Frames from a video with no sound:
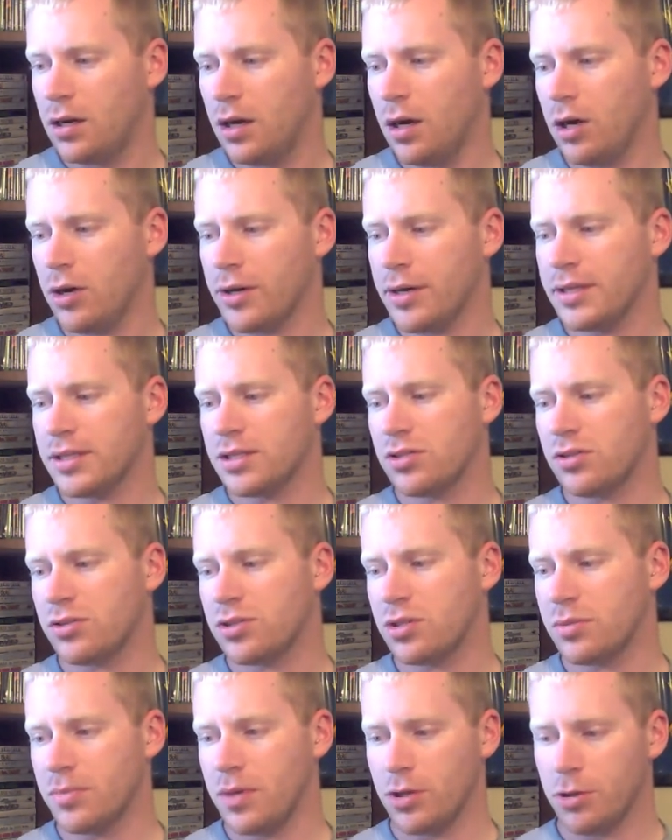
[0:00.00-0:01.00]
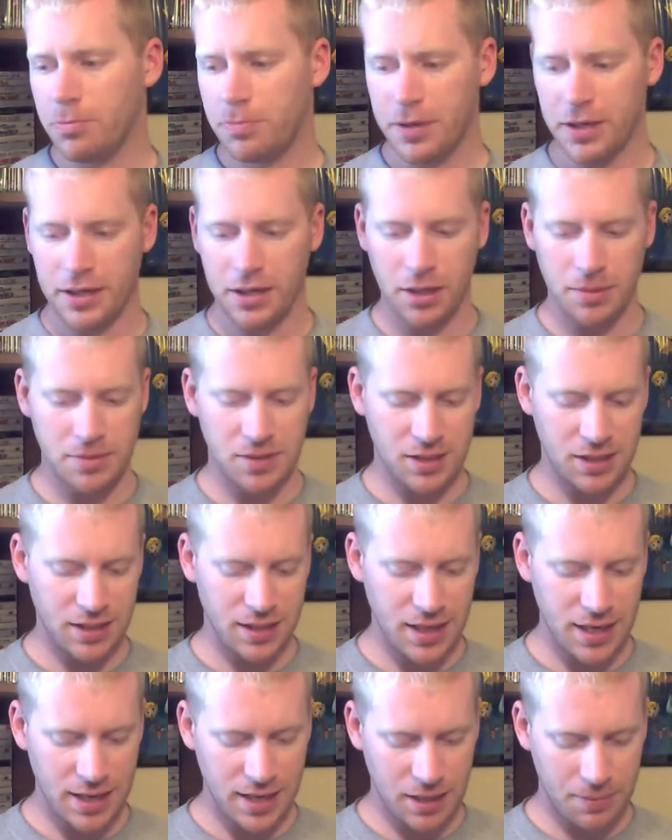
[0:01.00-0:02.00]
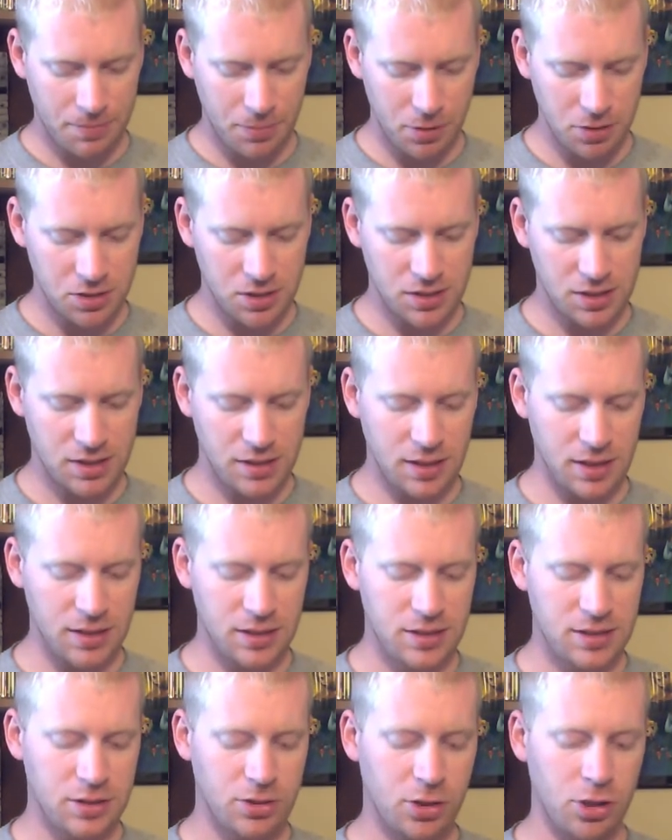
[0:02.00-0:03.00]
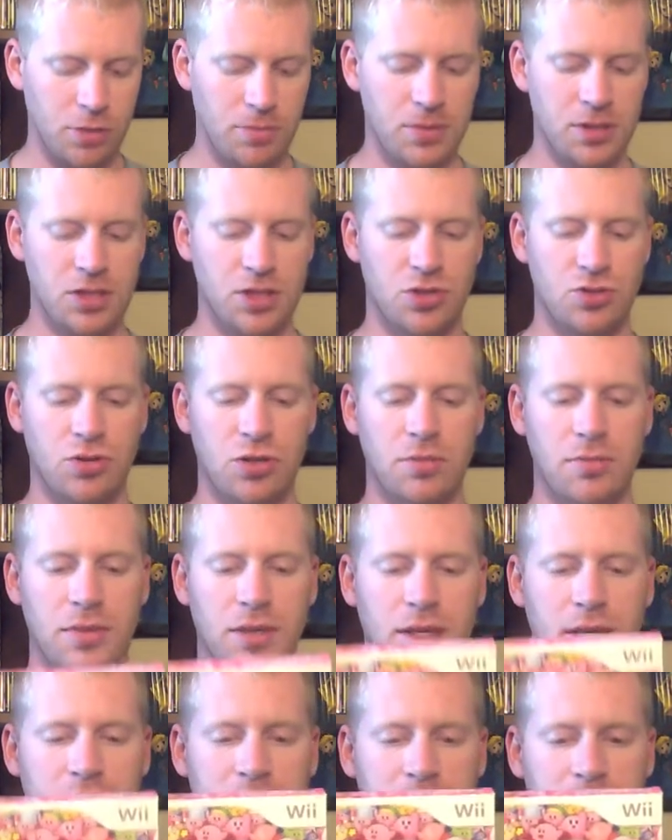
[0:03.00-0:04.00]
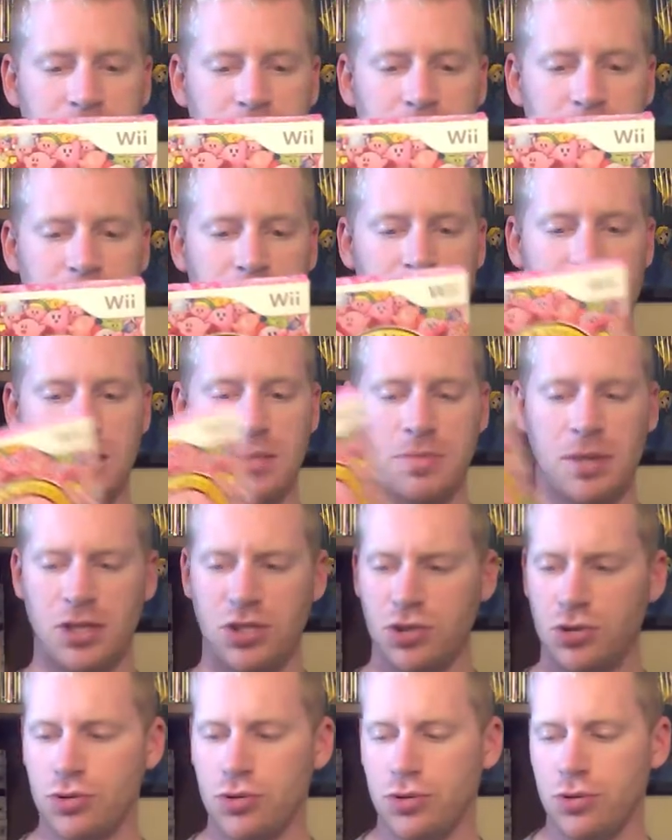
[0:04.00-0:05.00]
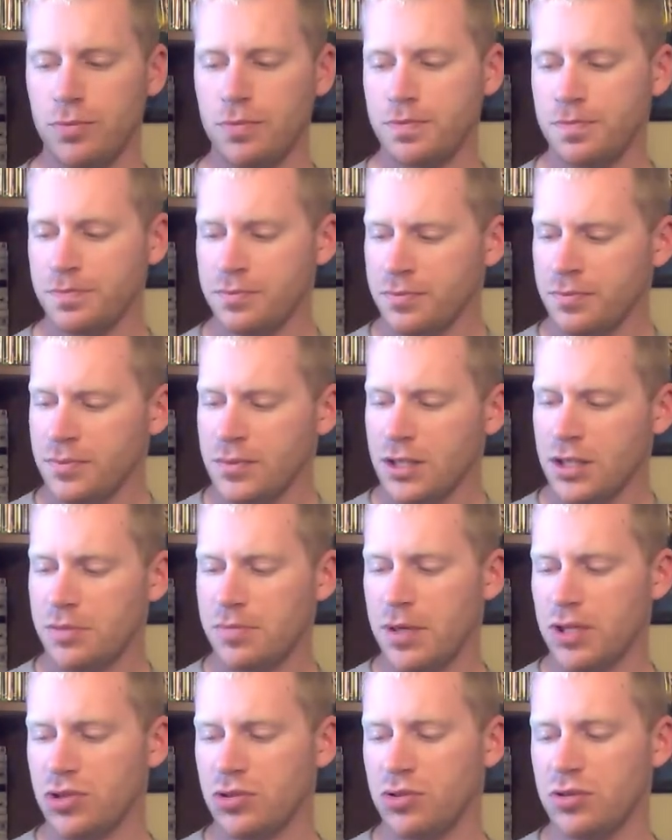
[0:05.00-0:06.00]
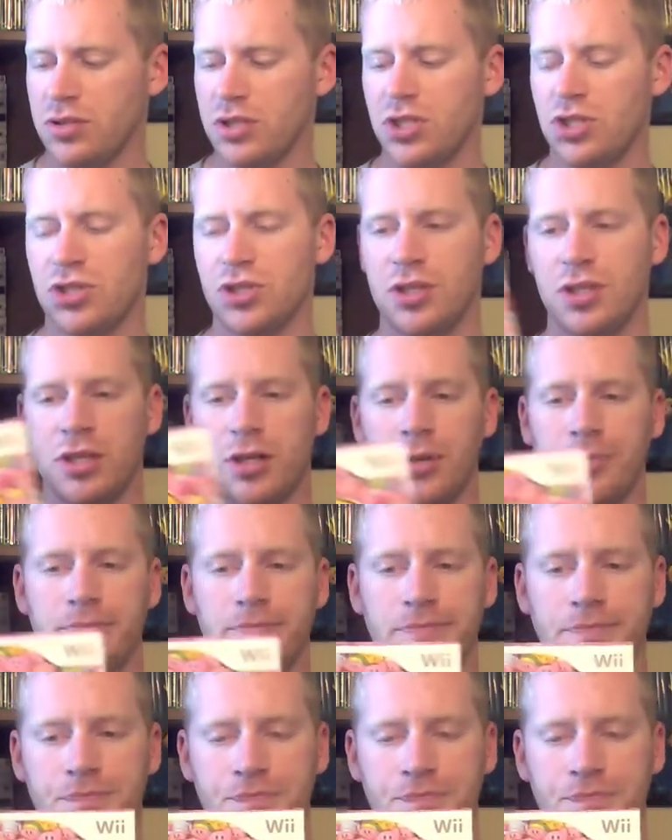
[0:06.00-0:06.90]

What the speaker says: Alright, so some other pickups. Today I purchased this, Kirby's Dream Land, the special edition here.